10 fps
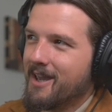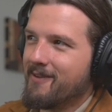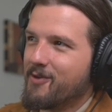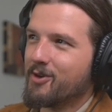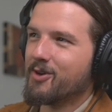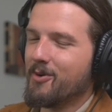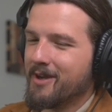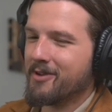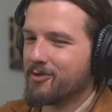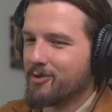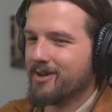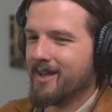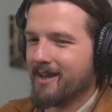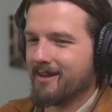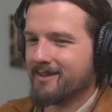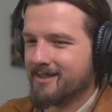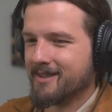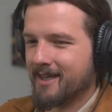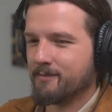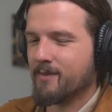if you're going through a galaxy,
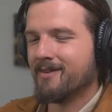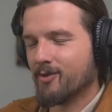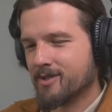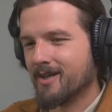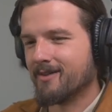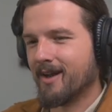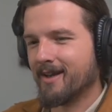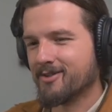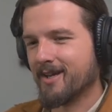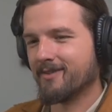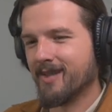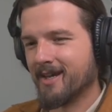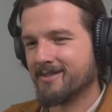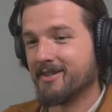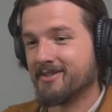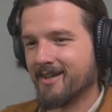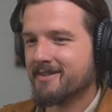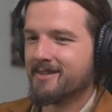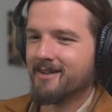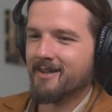like, first off, I just have to ask these
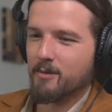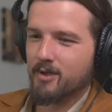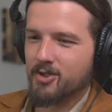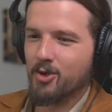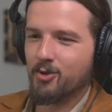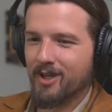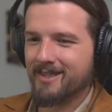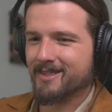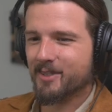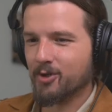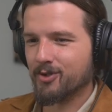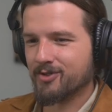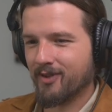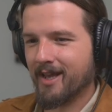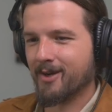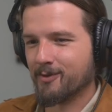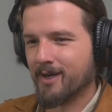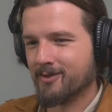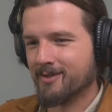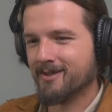days, do you think that the Earth is flat or
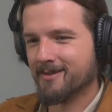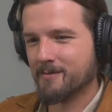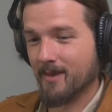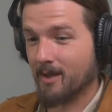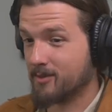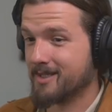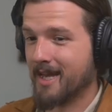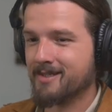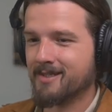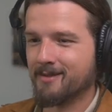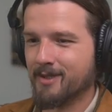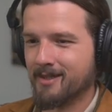round? I'm just asking